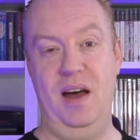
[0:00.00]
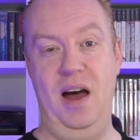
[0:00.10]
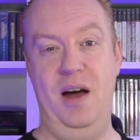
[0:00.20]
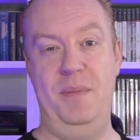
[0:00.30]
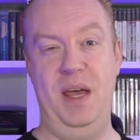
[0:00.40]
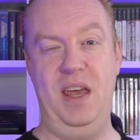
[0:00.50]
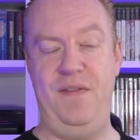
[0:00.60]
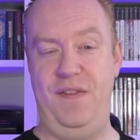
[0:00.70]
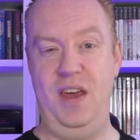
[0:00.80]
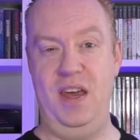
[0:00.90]
Um,
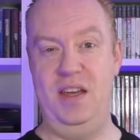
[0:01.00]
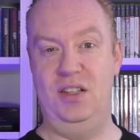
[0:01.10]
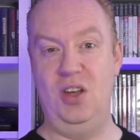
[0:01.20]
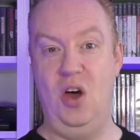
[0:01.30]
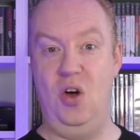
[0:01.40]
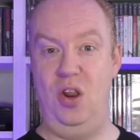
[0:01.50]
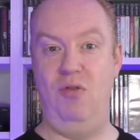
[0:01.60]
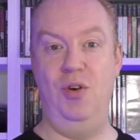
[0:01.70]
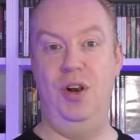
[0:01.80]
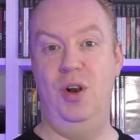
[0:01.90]
if it is
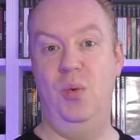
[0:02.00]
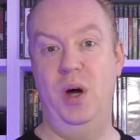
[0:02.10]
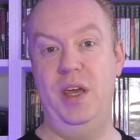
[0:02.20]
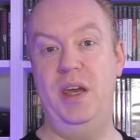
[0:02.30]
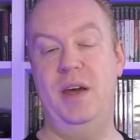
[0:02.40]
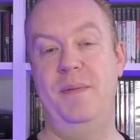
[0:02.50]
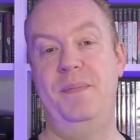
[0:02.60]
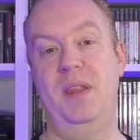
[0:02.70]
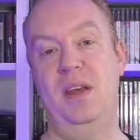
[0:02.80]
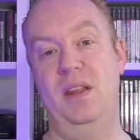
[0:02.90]
earlier on in the week,
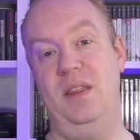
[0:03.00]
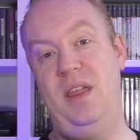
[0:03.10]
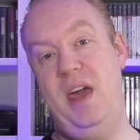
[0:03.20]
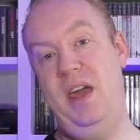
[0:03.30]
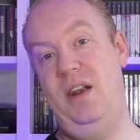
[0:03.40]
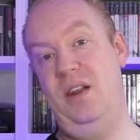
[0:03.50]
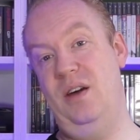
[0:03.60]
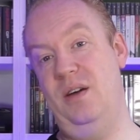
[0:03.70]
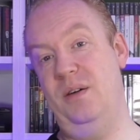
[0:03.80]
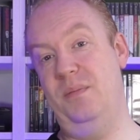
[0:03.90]
then
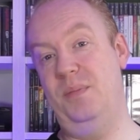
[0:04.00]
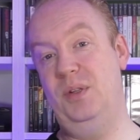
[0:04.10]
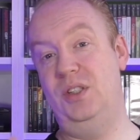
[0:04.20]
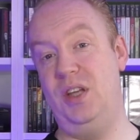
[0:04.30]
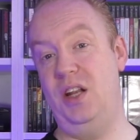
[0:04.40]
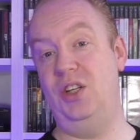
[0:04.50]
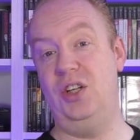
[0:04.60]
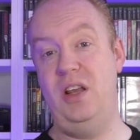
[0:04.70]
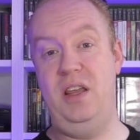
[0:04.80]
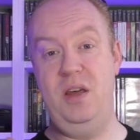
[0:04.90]

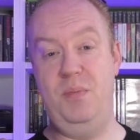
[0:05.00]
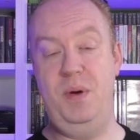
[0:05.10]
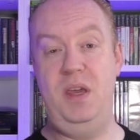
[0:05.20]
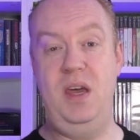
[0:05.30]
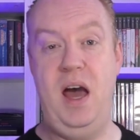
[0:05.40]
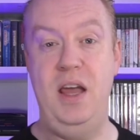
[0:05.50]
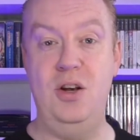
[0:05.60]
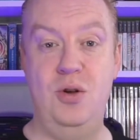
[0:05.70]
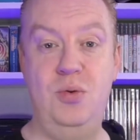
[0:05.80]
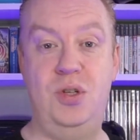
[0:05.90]
potentially there'll be a
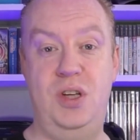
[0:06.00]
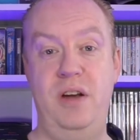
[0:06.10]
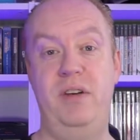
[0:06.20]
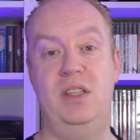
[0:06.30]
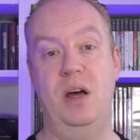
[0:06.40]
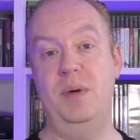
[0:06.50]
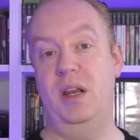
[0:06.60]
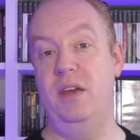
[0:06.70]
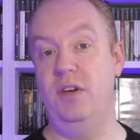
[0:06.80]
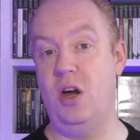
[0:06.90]
new series that I'm
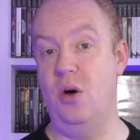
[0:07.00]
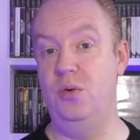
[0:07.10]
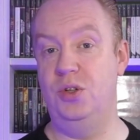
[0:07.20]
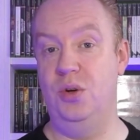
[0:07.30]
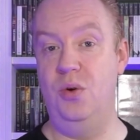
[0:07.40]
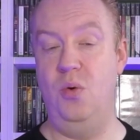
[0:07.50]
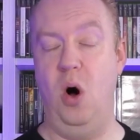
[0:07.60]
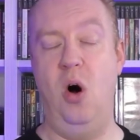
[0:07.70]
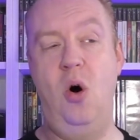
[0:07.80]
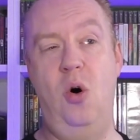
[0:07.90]
going to give a go
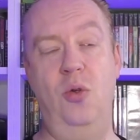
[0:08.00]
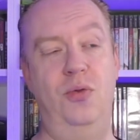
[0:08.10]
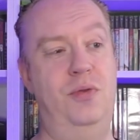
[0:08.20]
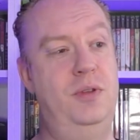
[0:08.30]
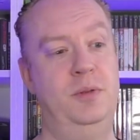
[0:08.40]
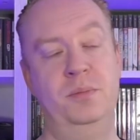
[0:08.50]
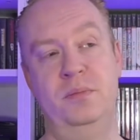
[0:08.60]
to on